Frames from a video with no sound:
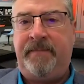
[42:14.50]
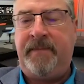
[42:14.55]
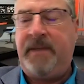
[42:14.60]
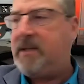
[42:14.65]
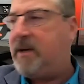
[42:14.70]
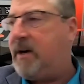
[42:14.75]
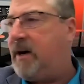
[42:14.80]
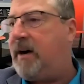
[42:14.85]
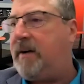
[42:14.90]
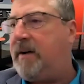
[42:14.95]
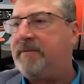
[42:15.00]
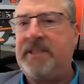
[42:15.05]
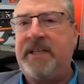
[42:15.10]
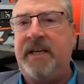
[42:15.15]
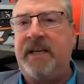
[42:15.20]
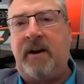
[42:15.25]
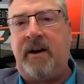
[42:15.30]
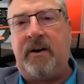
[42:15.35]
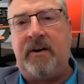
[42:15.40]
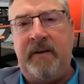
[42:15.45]
to
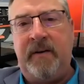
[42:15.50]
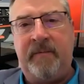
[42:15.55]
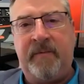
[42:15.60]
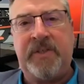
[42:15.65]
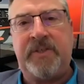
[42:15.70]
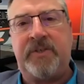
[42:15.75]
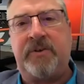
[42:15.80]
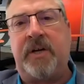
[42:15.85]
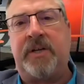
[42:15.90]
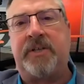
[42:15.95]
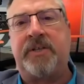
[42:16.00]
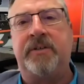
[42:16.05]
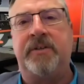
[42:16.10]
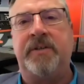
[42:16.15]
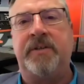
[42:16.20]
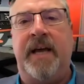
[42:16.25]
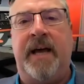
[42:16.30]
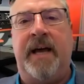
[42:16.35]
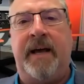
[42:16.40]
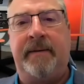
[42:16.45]
offset our infrastructure
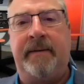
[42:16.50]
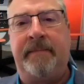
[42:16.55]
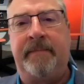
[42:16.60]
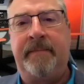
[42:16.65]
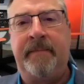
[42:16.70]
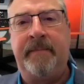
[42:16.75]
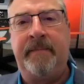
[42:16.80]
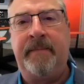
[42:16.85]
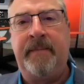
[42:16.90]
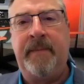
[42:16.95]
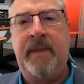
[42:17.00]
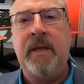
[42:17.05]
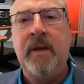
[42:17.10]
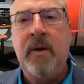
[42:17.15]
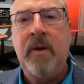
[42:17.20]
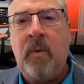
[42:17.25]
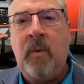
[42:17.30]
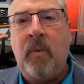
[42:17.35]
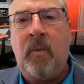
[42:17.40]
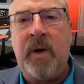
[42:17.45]
debt.
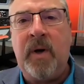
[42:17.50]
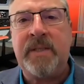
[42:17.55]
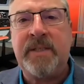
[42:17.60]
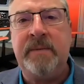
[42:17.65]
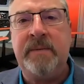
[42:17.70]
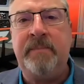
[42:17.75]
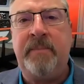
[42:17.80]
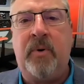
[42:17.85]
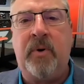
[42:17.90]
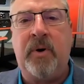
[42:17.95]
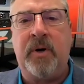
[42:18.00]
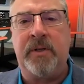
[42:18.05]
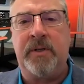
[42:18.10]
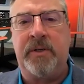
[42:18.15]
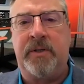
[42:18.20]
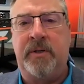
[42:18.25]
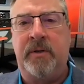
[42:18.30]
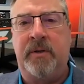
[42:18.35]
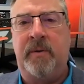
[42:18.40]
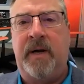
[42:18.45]
What's important
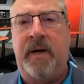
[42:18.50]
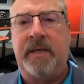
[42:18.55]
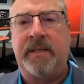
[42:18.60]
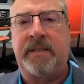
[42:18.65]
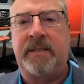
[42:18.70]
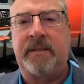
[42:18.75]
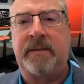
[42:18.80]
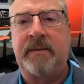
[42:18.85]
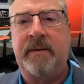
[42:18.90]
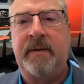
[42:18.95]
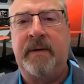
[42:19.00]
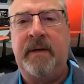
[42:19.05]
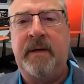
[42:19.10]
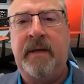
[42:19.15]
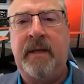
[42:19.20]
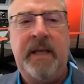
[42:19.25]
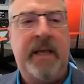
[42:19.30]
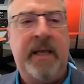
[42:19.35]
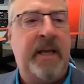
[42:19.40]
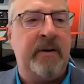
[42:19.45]
to us?
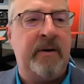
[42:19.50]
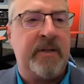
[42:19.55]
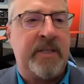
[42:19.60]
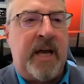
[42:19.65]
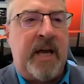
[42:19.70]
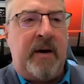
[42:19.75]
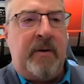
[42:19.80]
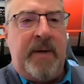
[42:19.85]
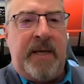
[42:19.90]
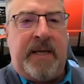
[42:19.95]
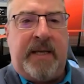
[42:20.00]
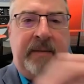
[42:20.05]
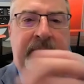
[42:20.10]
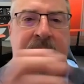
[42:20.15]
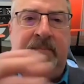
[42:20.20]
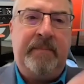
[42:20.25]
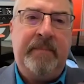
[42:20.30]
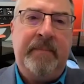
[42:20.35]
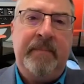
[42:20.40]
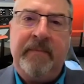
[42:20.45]
Here's how we
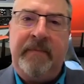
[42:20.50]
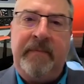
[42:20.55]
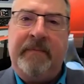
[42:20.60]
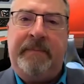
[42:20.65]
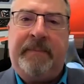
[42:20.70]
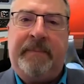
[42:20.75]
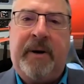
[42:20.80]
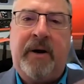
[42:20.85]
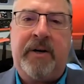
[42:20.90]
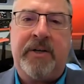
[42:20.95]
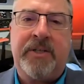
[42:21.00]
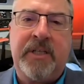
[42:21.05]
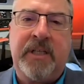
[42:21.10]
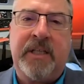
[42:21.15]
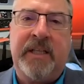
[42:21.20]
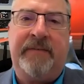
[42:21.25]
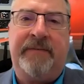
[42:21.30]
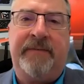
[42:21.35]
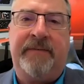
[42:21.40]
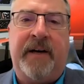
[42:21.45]
can
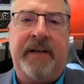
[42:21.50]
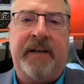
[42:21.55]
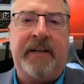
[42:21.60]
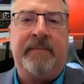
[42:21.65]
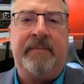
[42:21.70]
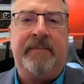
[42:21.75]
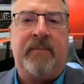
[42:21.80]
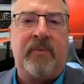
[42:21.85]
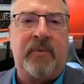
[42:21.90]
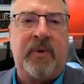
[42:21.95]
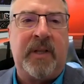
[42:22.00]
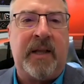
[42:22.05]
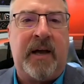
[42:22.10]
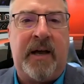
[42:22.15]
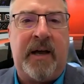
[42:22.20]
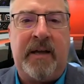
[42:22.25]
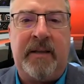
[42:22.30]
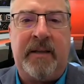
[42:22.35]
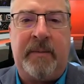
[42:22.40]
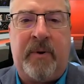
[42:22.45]
partially fund and
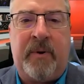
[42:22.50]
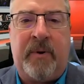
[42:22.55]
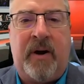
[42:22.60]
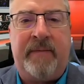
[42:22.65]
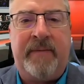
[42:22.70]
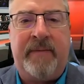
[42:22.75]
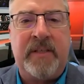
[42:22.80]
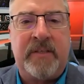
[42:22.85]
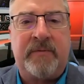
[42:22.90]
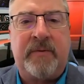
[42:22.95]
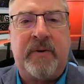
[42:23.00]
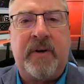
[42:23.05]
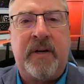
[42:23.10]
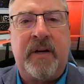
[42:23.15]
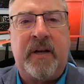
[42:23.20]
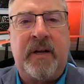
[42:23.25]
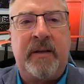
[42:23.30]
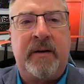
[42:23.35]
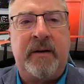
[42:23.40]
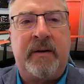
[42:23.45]
rely on the province for
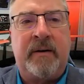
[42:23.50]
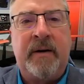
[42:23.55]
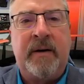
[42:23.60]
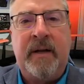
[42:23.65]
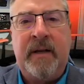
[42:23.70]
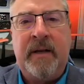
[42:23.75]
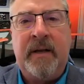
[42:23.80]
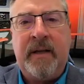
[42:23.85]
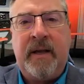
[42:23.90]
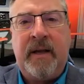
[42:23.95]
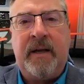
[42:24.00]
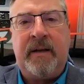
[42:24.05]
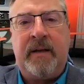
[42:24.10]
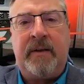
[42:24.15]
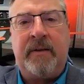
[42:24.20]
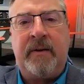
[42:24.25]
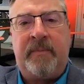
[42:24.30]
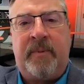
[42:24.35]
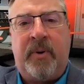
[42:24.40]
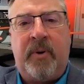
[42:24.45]
another,
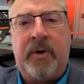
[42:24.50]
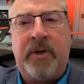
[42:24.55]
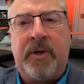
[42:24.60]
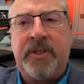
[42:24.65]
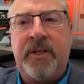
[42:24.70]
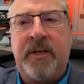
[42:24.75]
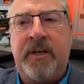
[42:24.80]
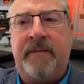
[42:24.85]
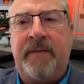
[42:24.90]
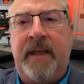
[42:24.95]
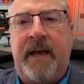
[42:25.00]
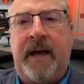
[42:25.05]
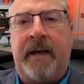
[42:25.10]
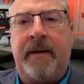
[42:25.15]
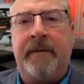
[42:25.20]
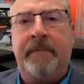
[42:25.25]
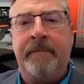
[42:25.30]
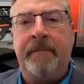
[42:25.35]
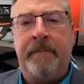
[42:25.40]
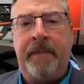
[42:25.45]
another portion of
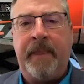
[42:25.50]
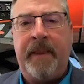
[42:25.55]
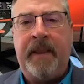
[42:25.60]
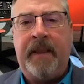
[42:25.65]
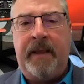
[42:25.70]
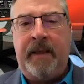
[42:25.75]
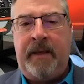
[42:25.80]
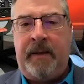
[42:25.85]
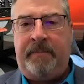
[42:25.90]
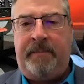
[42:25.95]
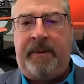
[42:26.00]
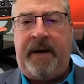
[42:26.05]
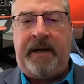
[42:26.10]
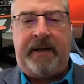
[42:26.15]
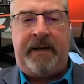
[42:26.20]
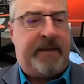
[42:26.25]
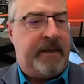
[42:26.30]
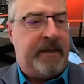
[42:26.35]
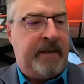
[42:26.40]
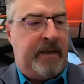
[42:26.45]
that.
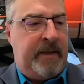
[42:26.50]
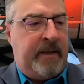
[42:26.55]
But